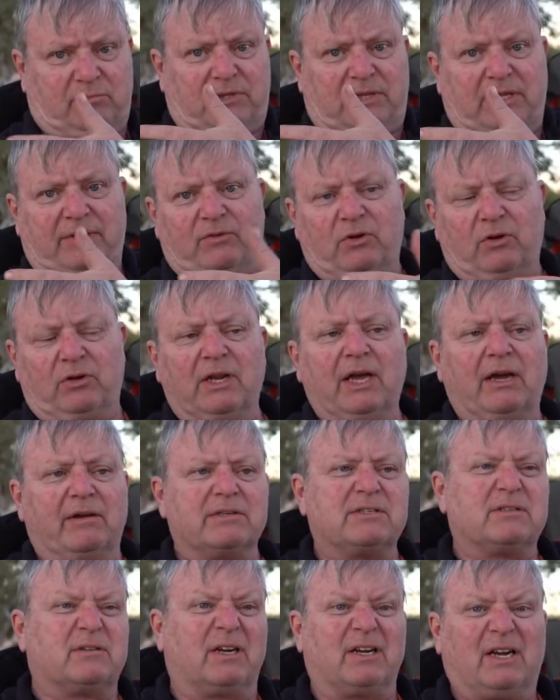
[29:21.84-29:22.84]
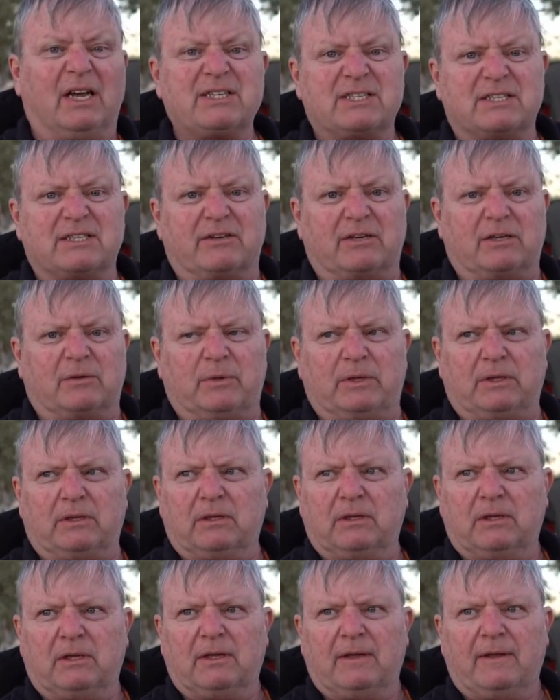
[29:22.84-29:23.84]
what they've got now is got a nice steering wheel.
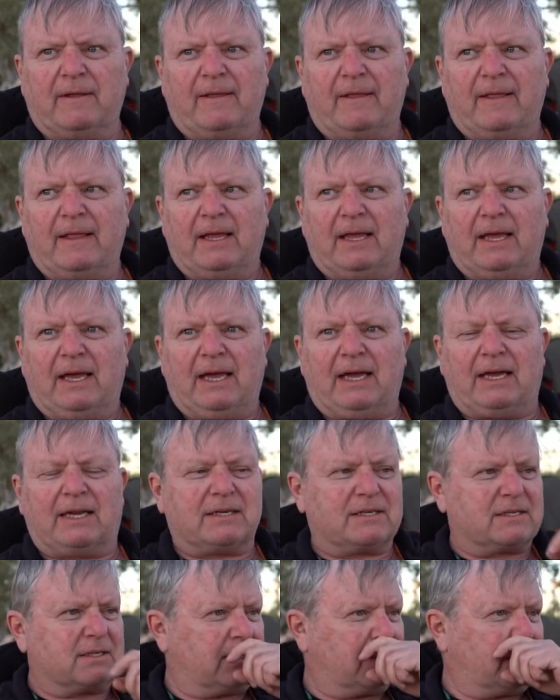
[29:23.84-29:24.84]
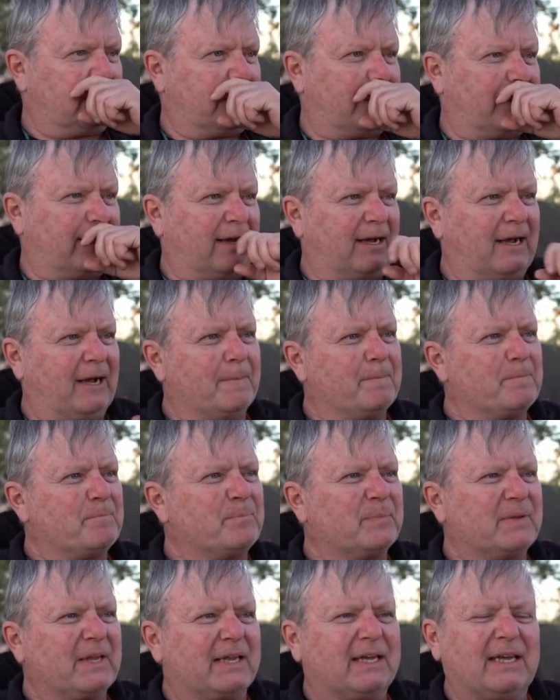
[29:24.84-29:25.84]
And
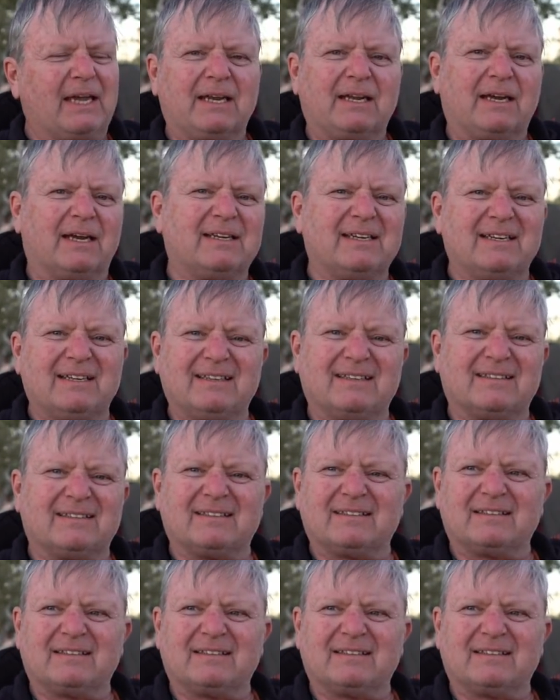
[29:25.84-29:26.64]
again, I didn't